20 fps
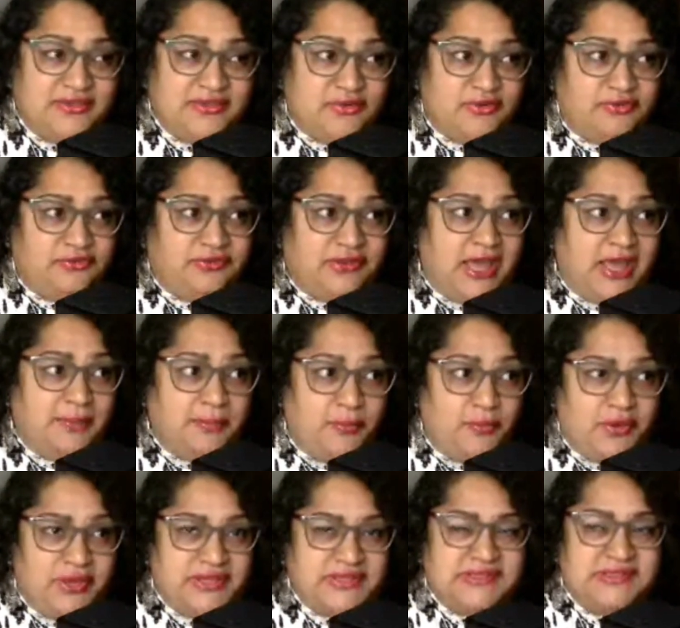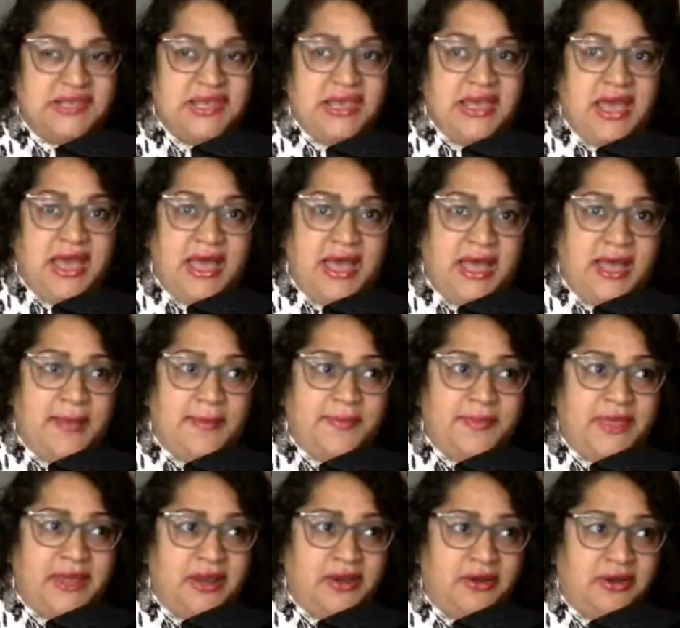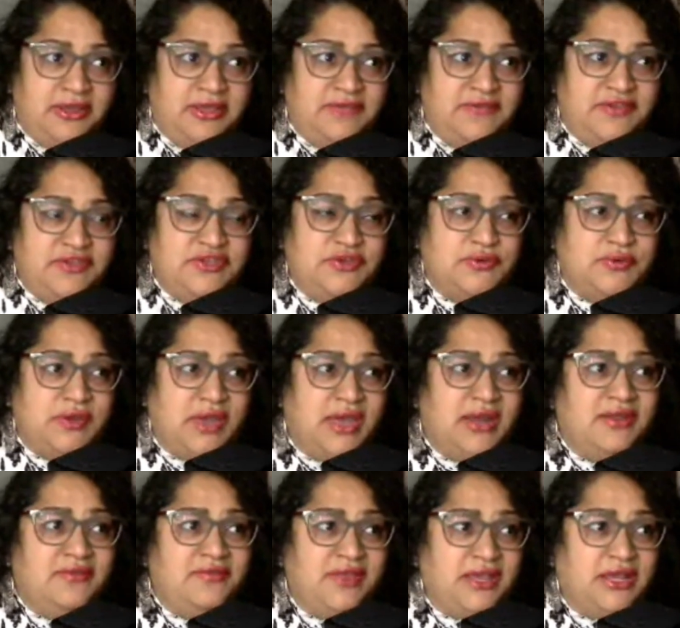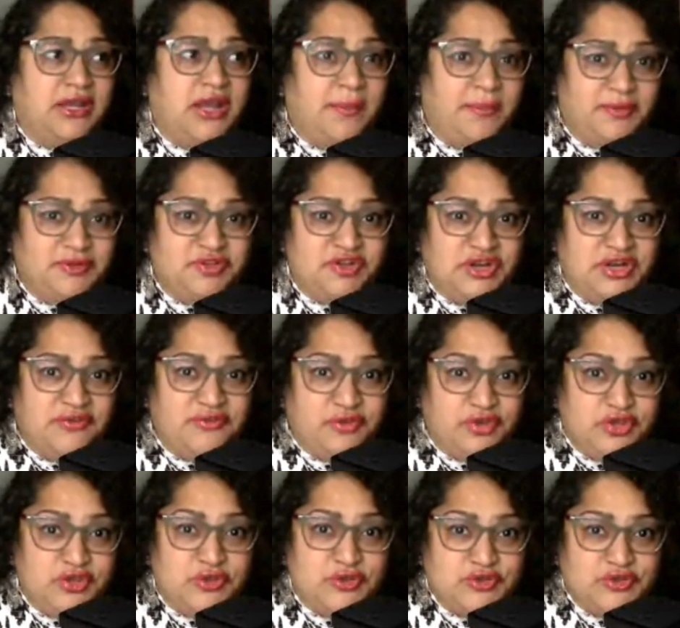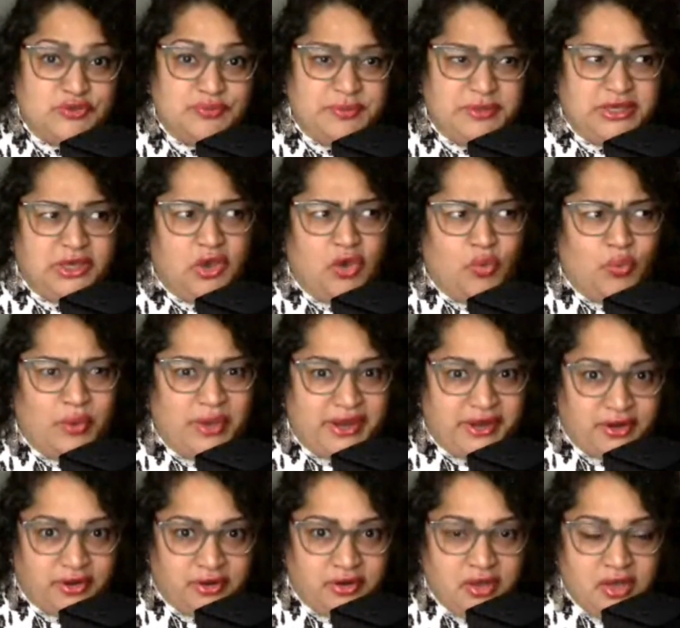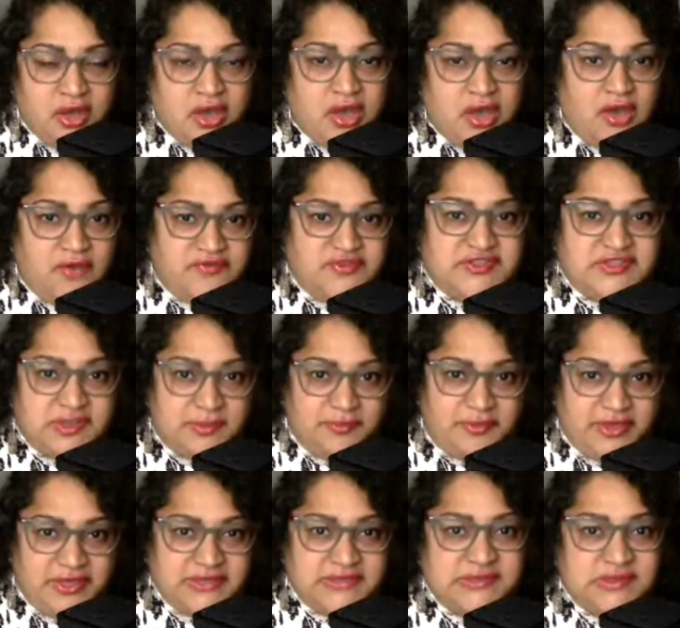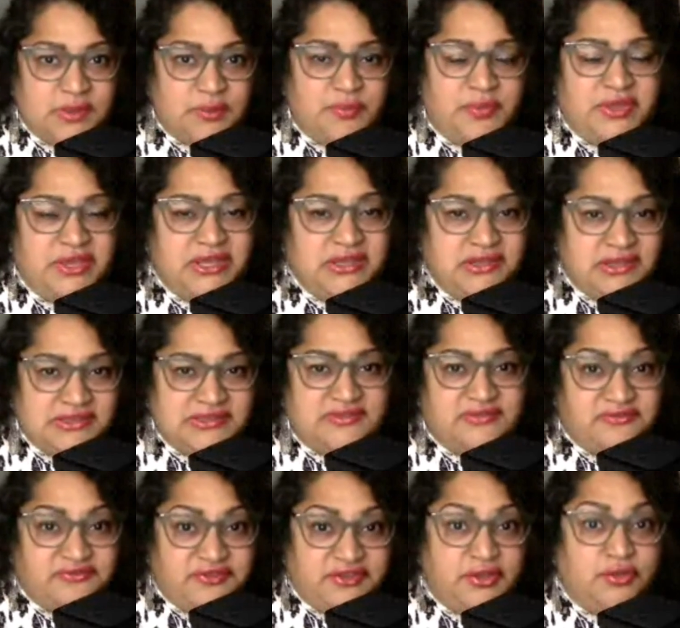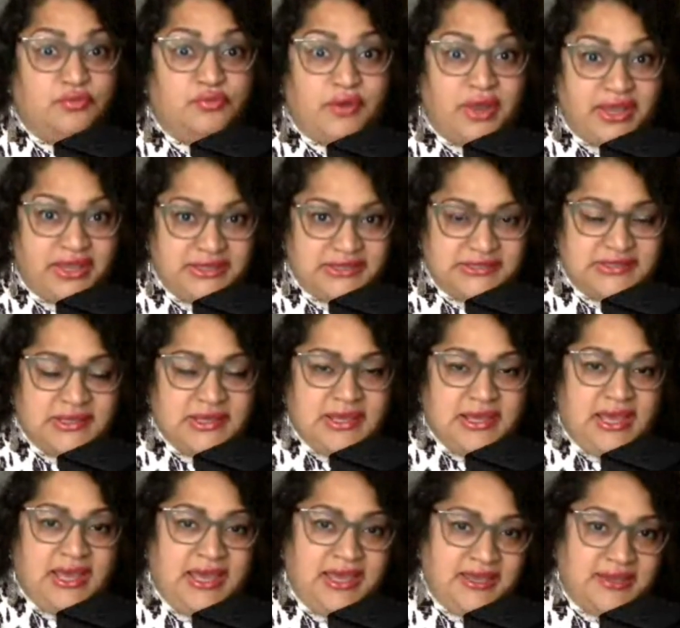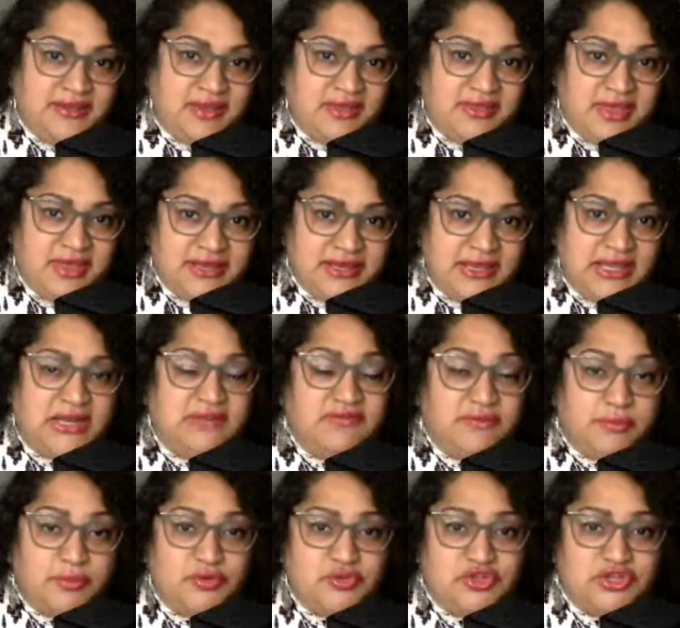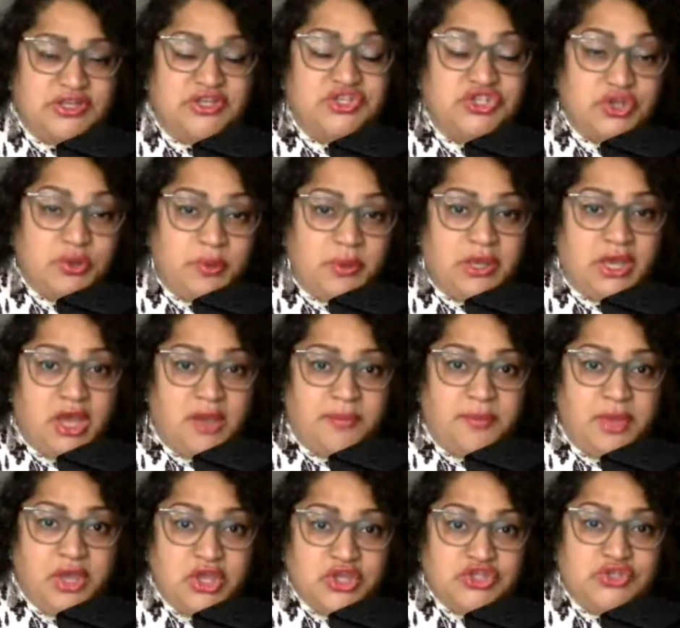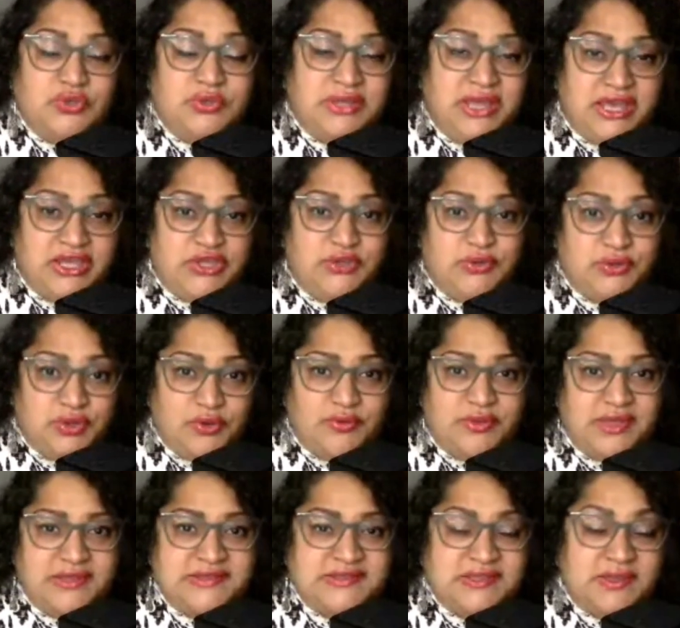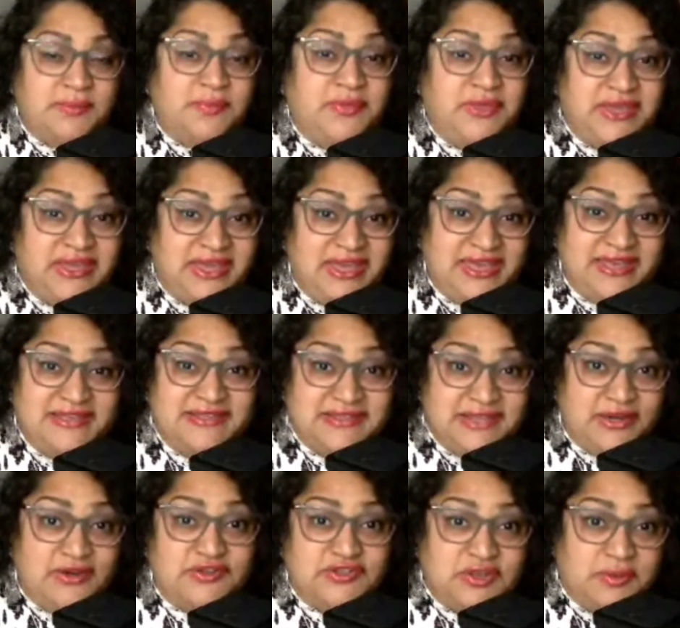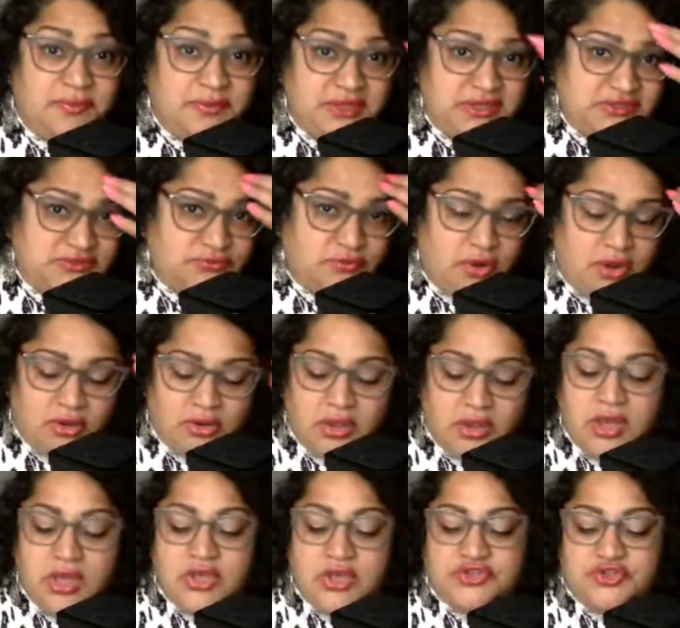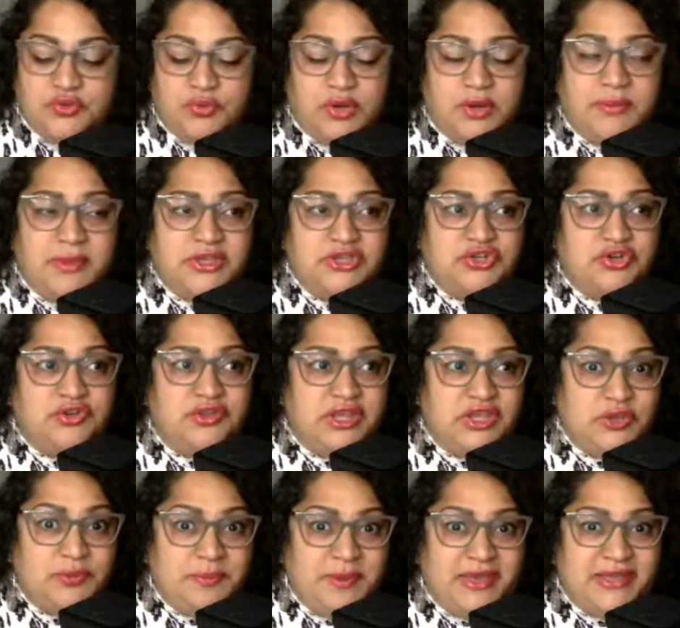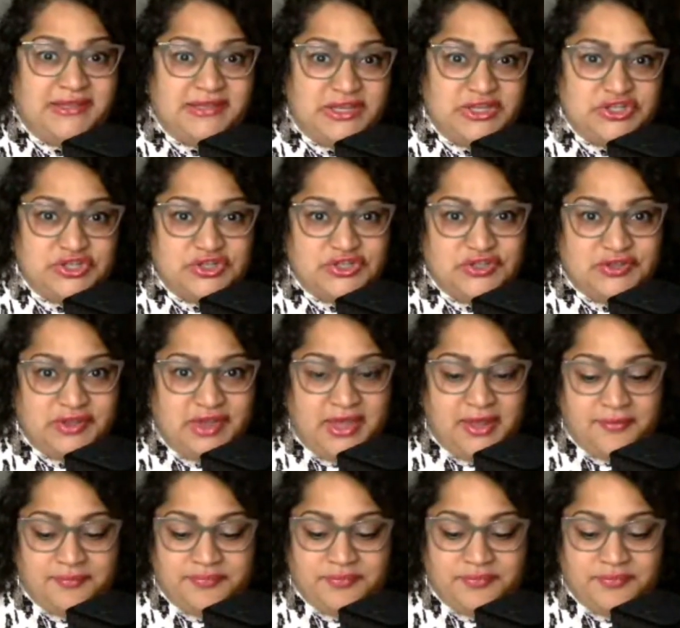There are flag points that are giving you kind of like an opportunity for you to be aware of something. Something doesn't feel right. And that negative emotion is showing up to let you know that something is there, something's wrong. So you want to make sure that you pay attention to that.